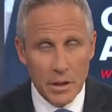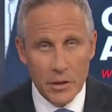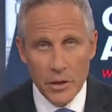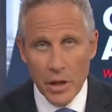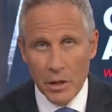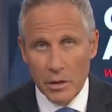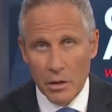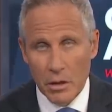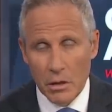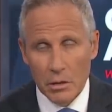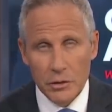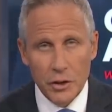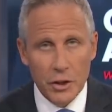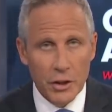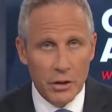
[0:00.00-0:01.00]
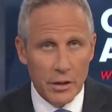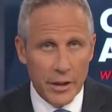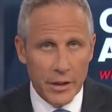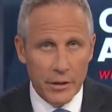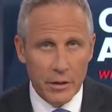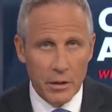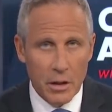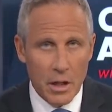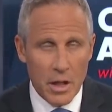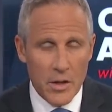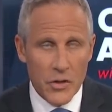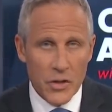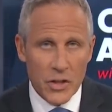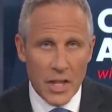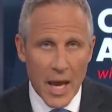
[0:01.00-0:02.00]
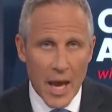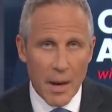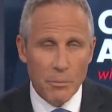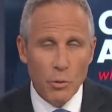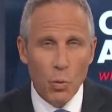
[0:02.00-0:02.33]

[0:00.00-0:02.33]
young girl cheerleader, stabbed